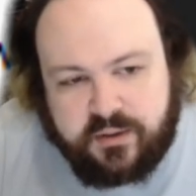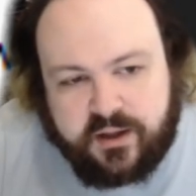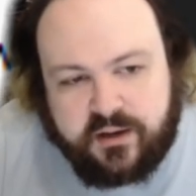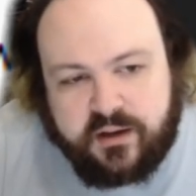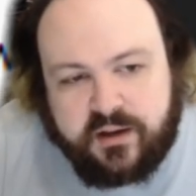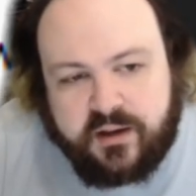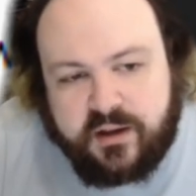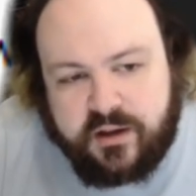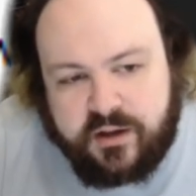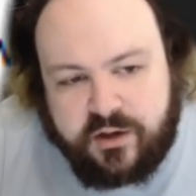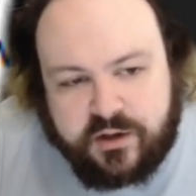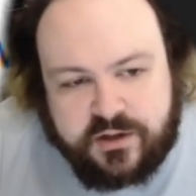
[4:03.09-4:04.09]
But
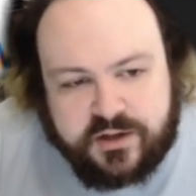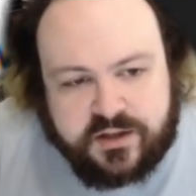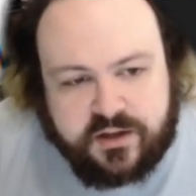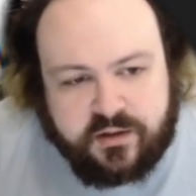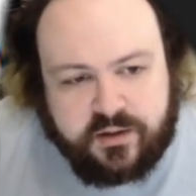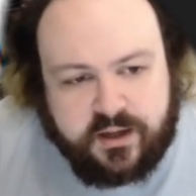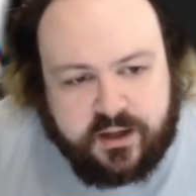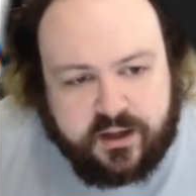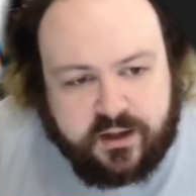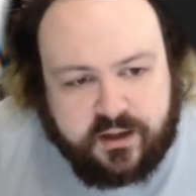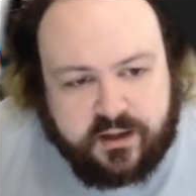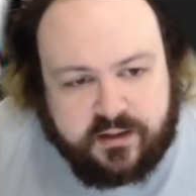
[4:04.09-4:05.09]
you can just go in
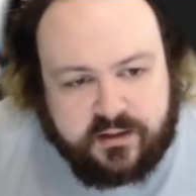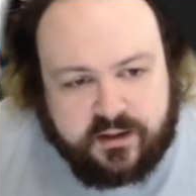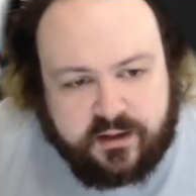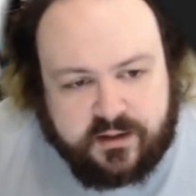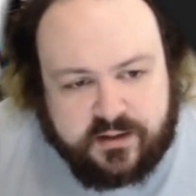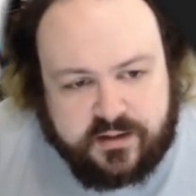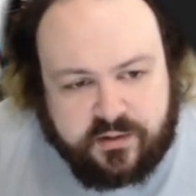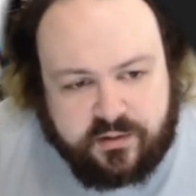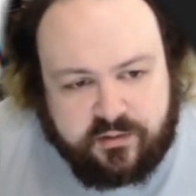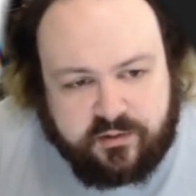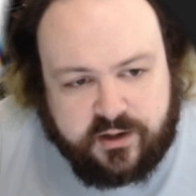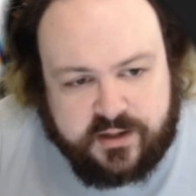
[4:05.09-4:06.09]
here and uninstall
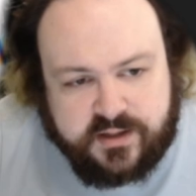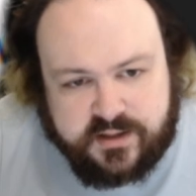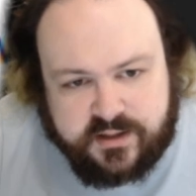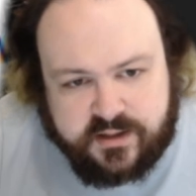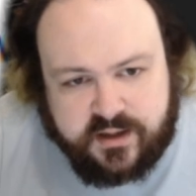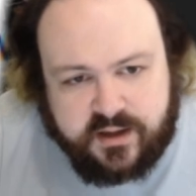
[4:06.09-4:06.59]
device,